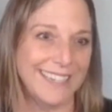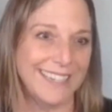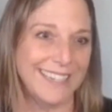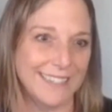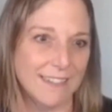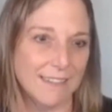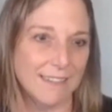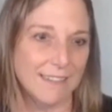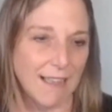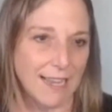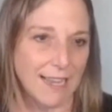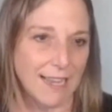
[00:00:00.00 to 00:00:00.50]

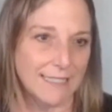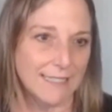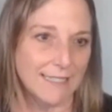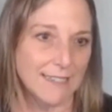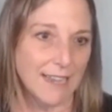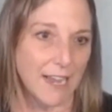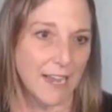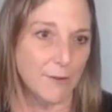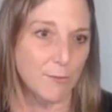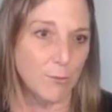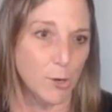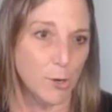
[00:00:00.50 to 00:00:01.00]
in client
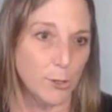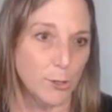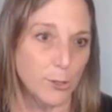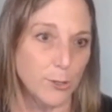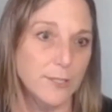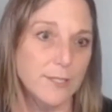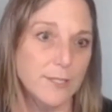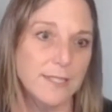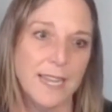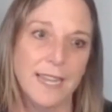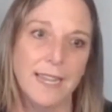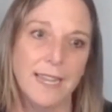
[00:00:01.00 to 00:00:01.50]
side
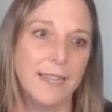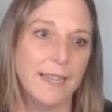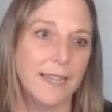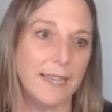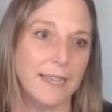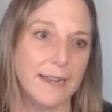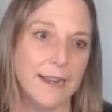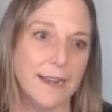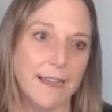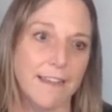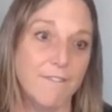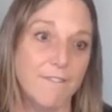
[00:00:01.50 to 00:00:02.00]
roles
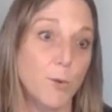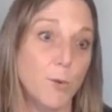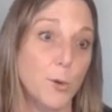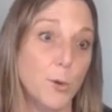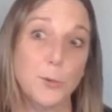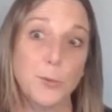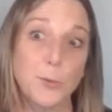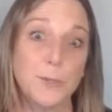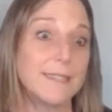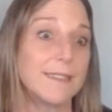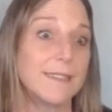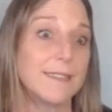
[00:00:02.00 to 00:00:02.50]
and I've
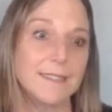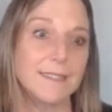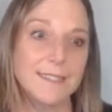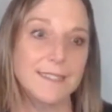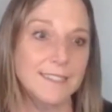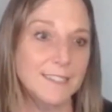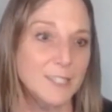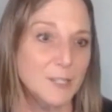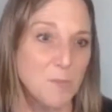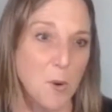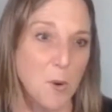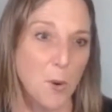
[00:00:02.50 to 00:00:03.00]
worked with
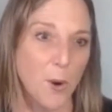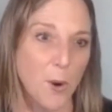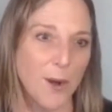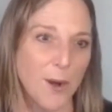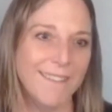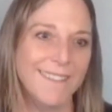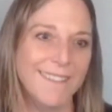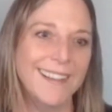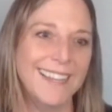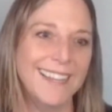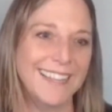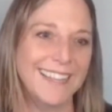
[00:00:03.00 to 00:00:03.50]
dozens
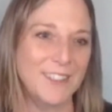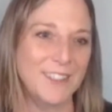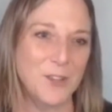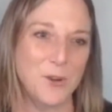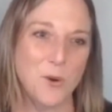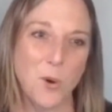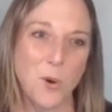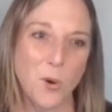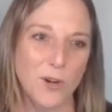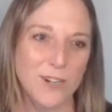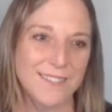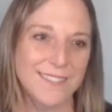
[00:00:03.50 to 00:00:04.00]
more in the
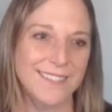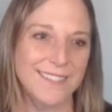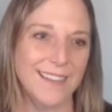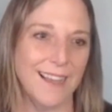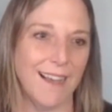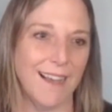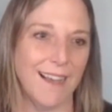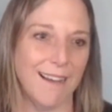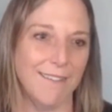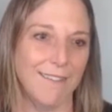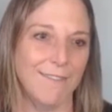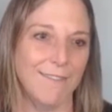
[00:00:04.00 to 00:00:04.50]
course
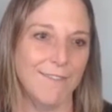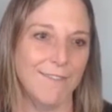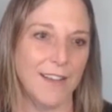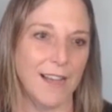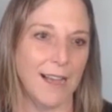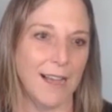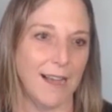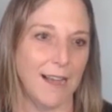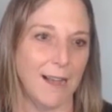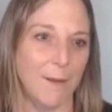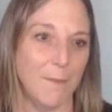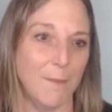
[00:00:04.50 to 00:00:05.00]
of
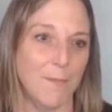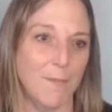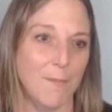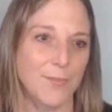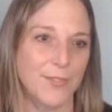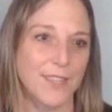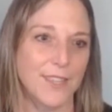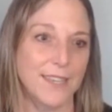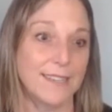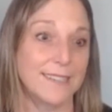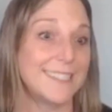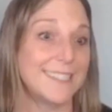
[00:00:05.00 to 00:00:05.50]
um,
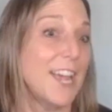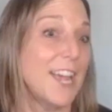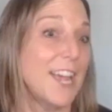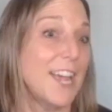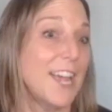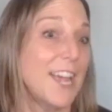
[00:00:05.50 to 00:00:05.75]
the